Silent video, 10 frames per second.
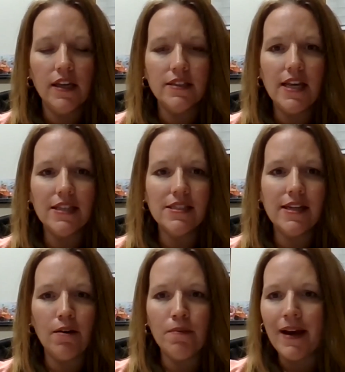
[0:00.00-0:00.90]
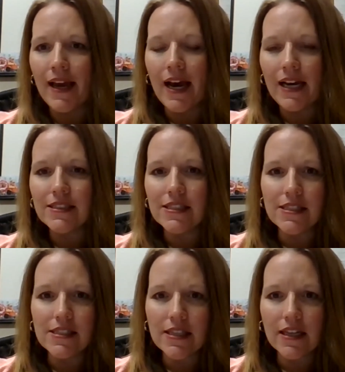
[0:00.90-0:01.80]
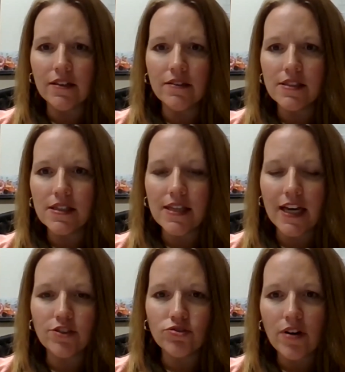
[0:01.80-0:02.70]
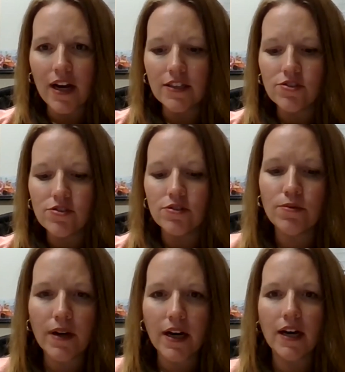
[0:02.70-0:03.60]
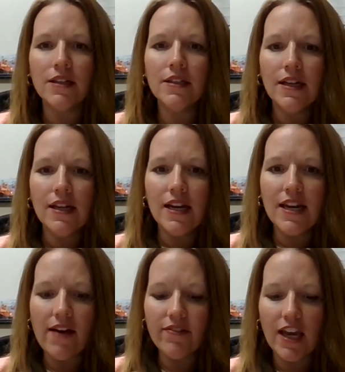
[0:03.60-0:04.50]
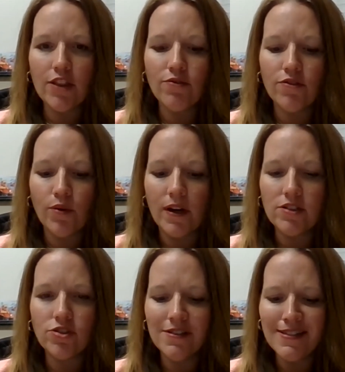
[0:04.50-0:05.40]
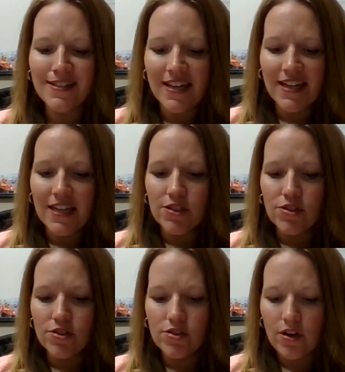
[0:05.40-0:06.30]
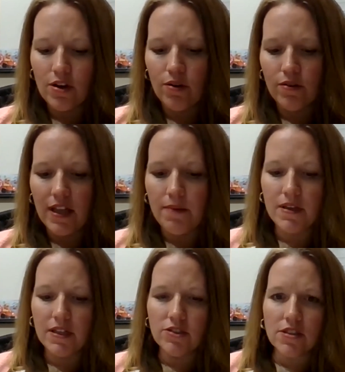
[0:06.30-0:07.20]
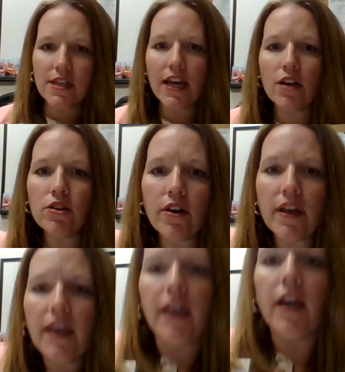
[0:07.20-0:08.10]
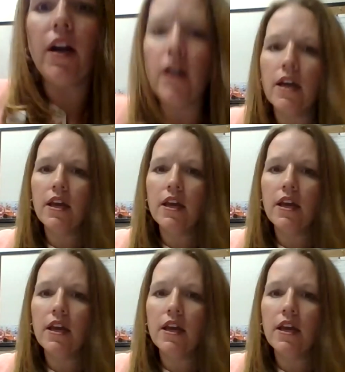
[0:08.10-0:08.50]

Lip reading: test out my IT skills as I try to navigate through the questions. So let me just take a look here.